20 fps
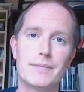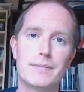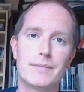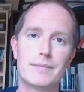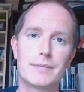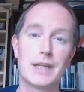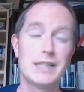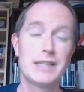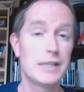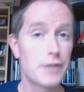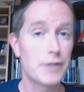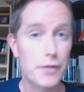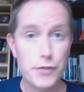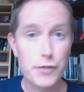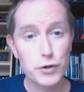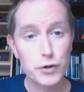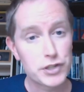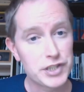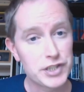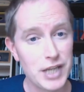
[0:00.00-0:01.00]
And then the
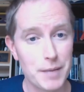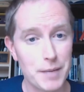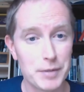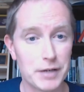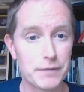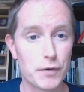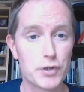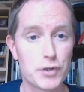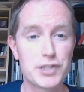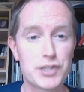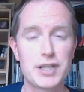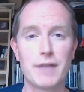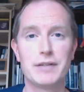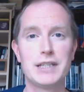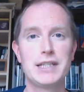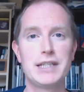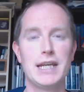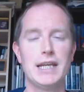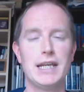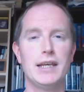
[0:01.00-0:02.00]
third statement in verse
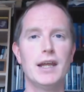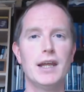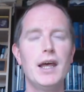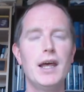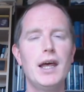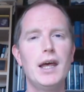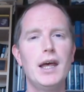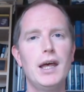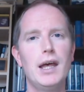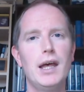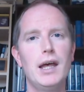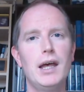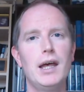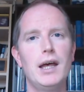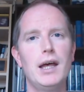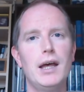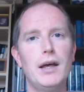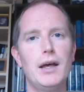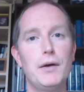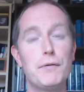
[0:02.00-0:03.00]
17,
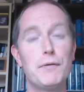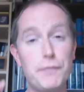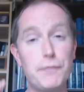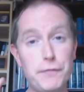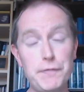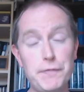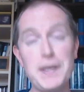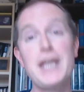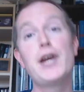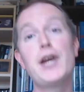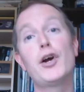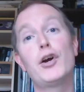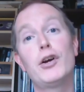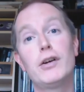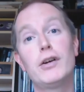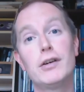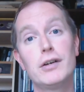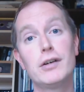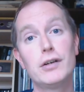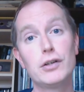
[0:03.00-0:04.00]
fear
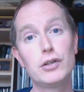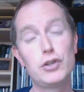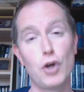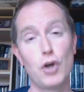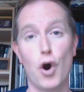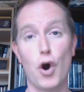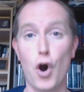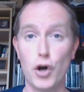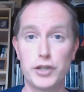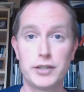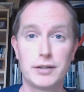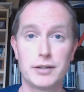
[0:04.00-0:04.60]
God.